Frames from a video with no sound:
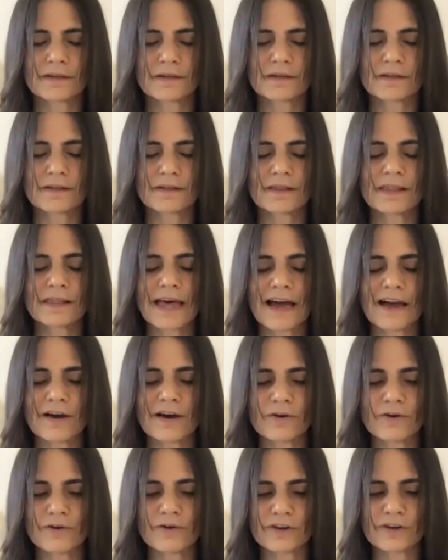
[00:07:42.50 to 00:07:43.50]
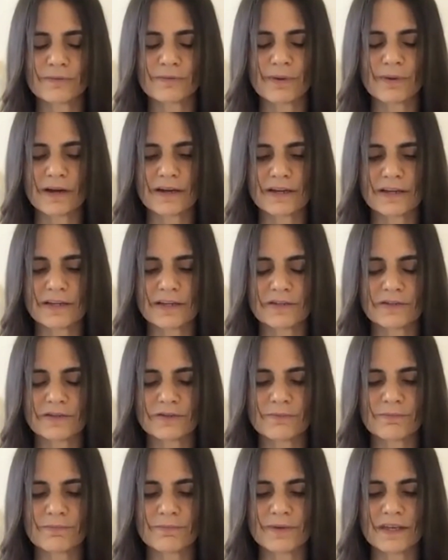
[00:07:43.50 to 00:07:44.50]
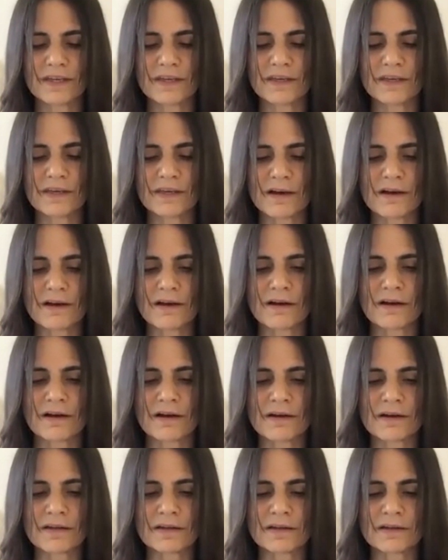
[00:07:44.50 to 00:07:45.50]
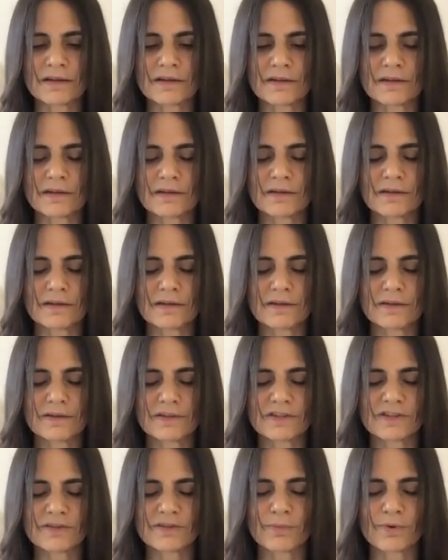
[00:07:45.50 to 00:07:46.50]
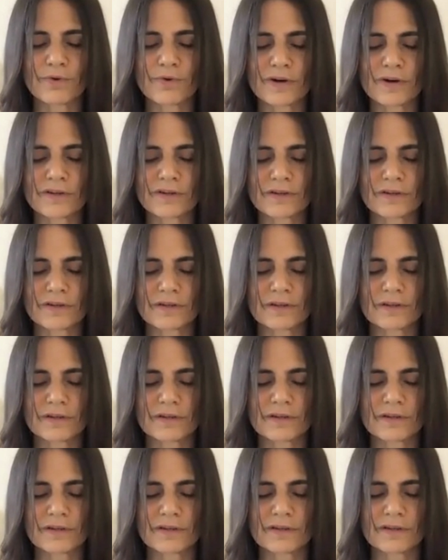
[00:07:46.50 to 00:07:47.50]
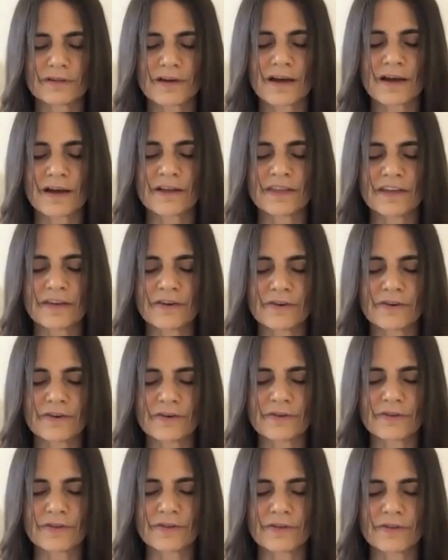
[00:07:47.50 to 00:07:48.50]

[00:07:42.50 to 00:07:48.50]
Allow your body to be on support, on the earth.